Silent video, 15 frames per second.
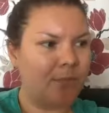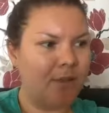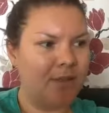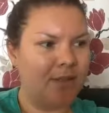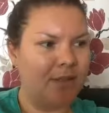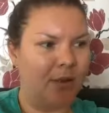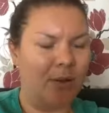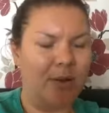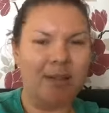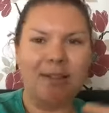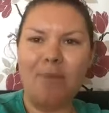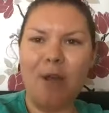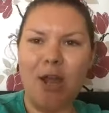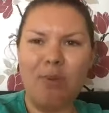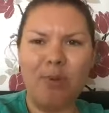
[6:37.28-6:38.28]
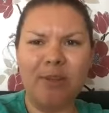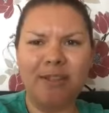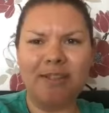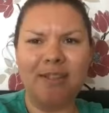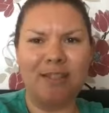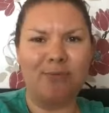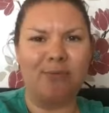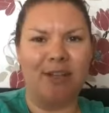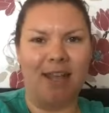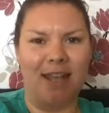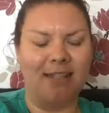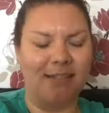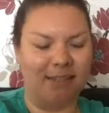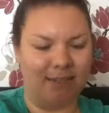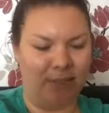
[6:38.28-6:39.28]
So I'm hoping this is
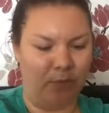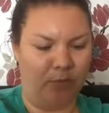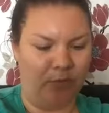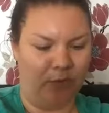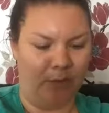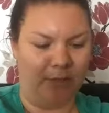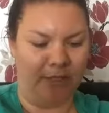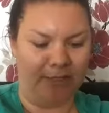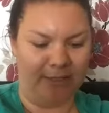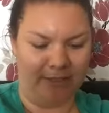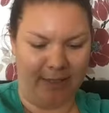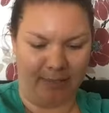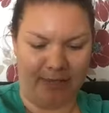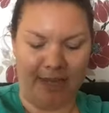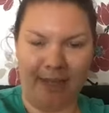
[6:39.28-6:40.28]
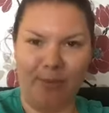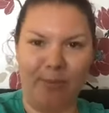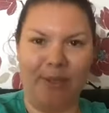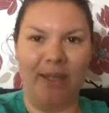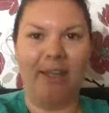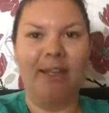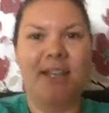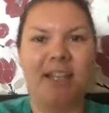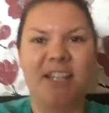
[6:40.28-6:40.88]
relating to some of you, and I say I'm getting a bit